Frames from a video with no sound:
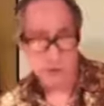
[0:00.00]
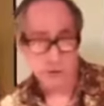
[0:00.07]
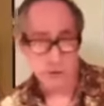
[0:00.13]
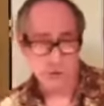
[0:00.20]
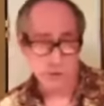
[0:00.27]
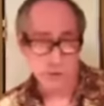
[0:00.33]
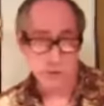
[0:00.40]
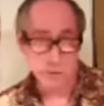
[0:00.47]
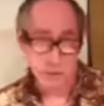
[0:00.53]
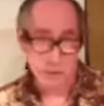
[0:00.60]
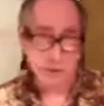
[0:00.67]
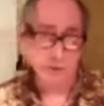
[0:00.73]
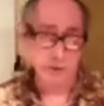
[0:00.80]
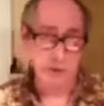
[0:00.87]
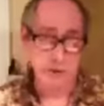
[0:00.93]
choosing the
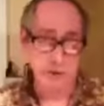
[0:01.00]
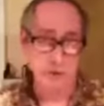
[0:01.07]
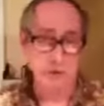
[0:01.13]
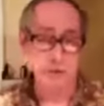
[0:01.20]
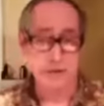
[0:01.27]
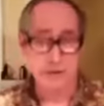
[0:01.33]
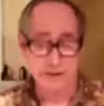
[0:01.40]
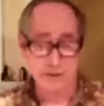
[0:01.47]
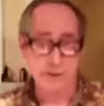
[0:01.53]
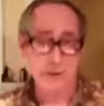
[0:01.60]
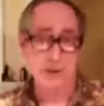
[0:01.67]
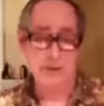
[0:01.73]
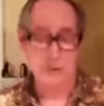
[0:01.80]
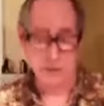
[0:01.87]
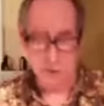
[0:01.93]
brace material and the
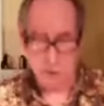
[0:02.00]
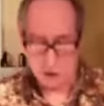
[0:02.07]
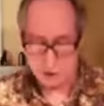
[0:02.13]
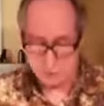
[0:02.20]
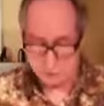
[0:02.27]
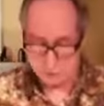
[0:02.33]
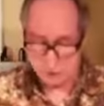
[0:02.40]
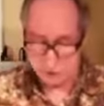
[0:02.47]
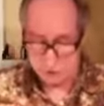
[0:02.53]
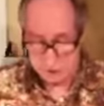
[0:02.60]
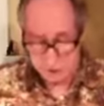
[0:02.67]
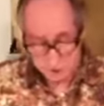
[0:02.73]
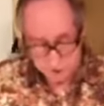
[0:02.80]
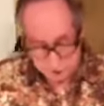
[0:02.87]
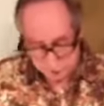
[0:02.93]
size and shape of that.
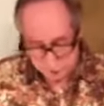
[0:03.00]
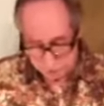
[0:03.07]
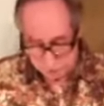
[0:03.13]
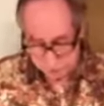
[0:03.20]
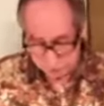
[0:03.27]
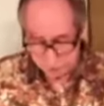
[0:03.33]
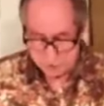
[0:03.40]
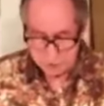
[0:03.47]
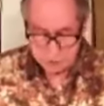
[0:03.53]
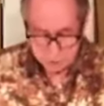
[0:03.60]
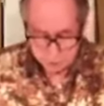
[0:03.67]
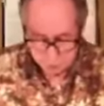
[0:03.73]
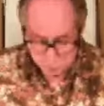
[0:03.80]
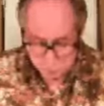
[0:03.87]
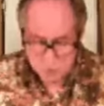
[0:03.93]
But
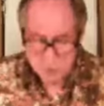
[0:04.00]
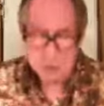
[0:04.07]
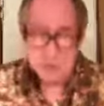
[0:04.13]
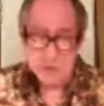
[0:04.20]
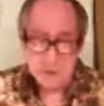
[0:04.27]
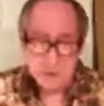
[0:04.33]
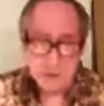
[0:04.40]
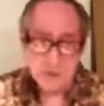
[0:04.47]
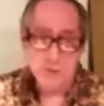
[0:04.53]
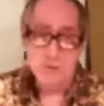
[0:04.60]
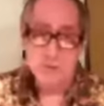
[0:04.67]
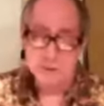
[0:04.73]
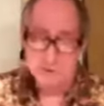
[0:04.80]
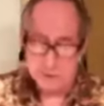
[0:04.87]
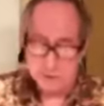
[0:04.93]
the voice of the
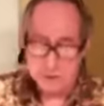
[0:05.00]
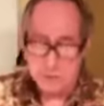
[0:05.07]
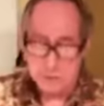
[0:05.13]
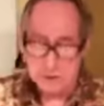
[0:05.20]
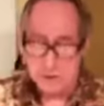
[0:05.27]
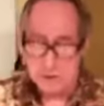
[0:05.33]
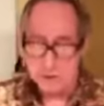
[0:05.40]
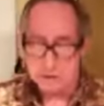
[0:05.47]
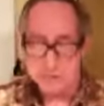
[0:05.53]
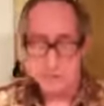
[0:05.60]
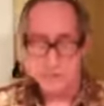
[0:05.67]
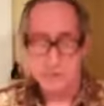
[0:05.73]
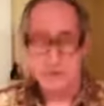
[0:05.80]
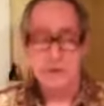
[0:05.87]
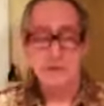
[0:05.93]
instrument, fundamentally,
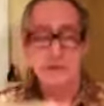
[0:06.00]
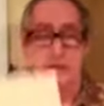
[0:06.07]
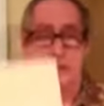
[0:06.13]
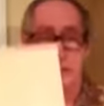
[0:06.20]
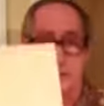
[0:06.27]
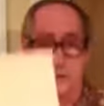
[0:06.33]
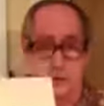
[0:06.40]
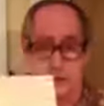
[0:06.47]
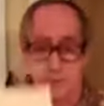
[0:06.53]
is this